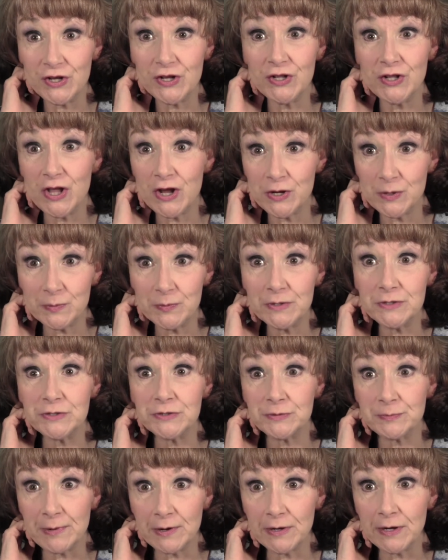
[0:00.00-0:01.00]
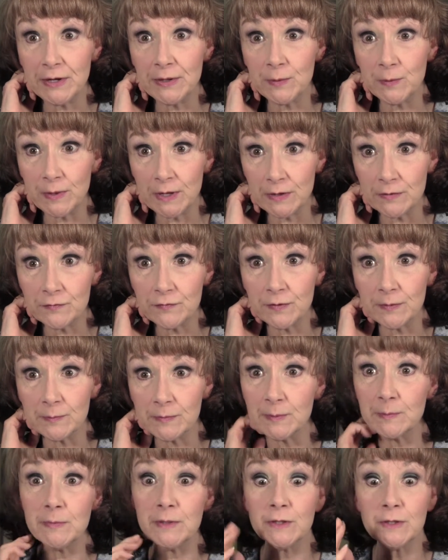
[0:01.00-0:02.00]
And that could be just about anywhere from
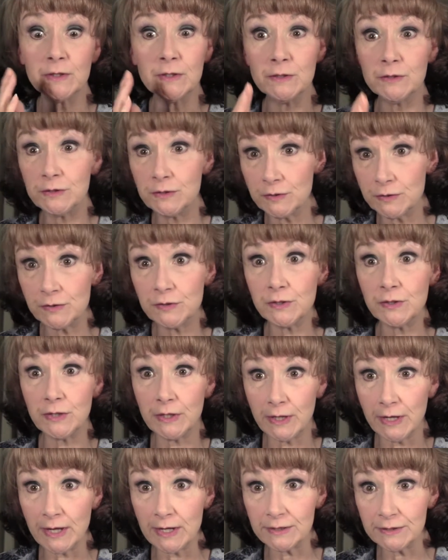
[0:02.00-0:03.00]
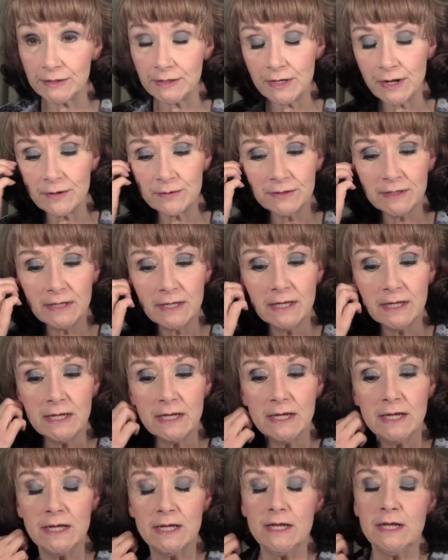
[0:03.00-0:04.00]
the middle to the end,
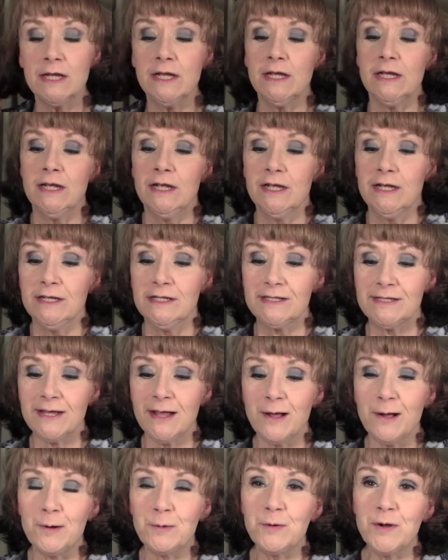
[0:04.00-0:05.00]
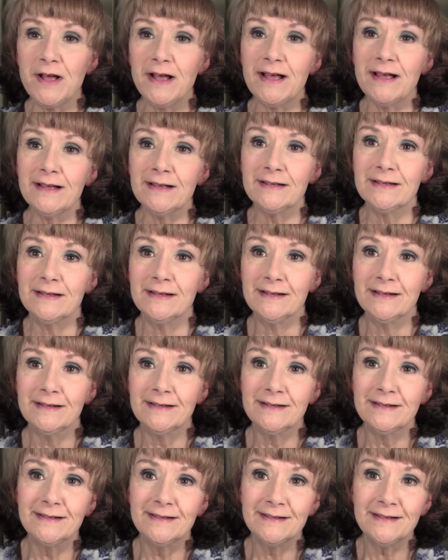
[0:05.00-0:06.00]
So
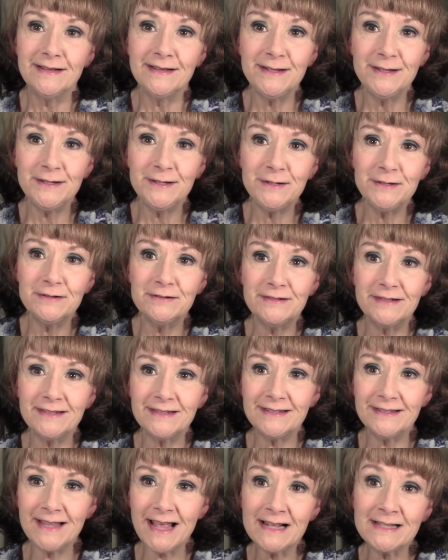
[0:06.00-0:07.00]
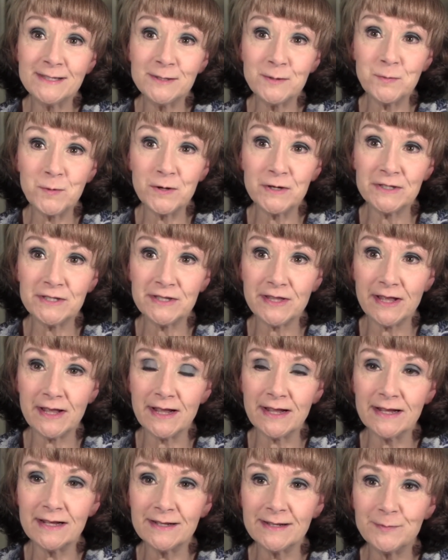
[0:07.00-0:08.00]
that's the worst
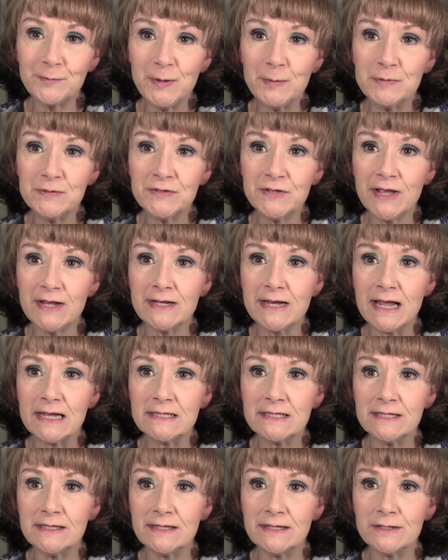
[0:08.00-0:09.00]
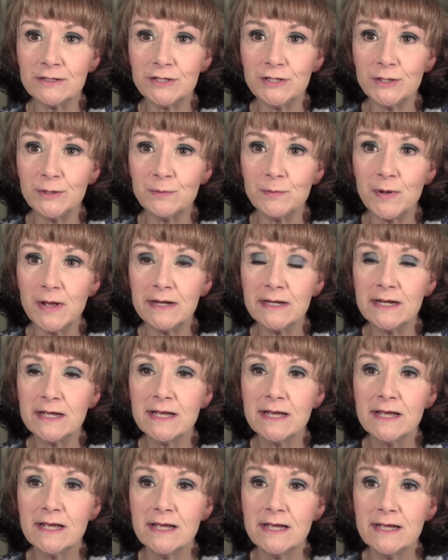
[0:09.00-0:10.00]
thing, people saying nasty things to you, but
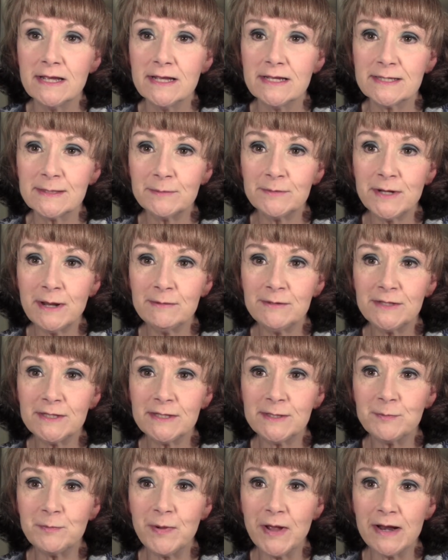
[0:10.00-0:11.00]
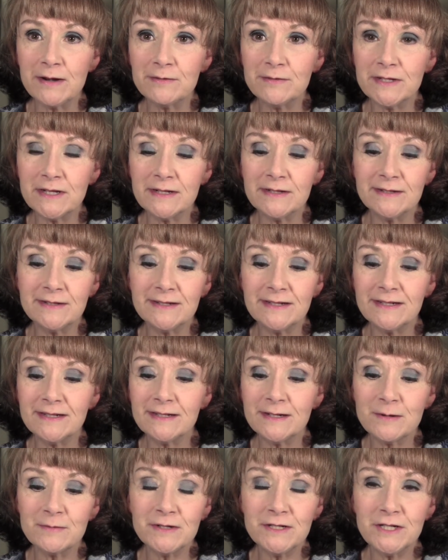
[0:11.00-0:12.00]
sometimes it's better that,
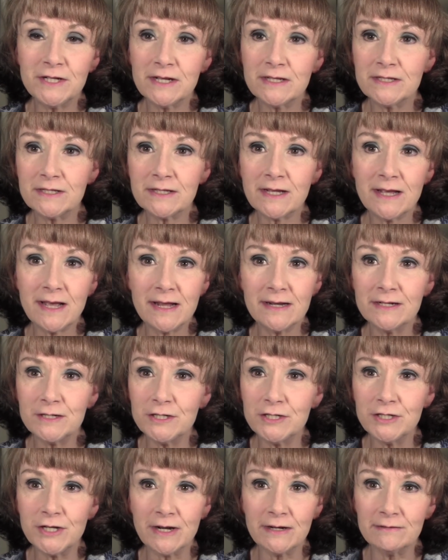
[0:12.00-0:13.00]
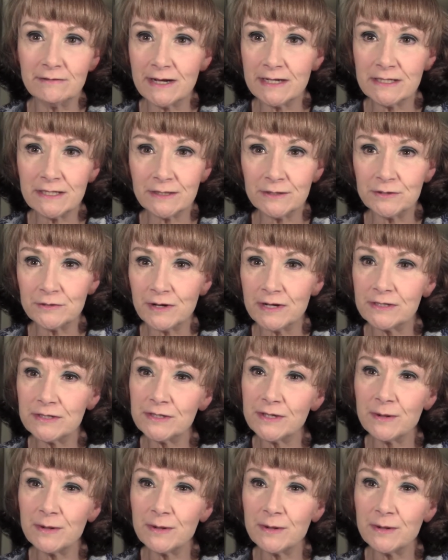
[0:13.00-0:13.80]
it just kind of generates interest.